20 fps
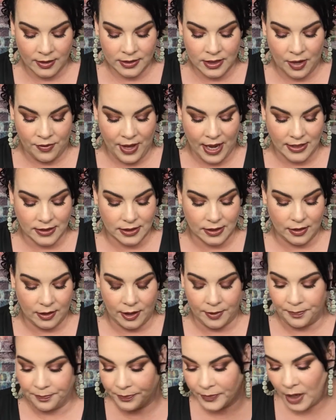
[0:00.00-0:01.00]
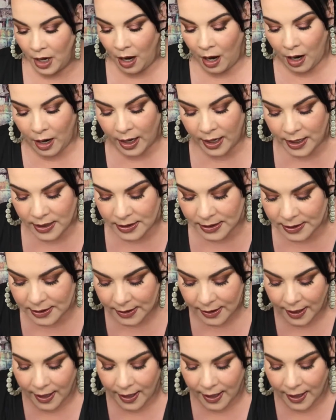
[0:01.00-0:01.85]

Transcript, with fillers: So that's good. All right.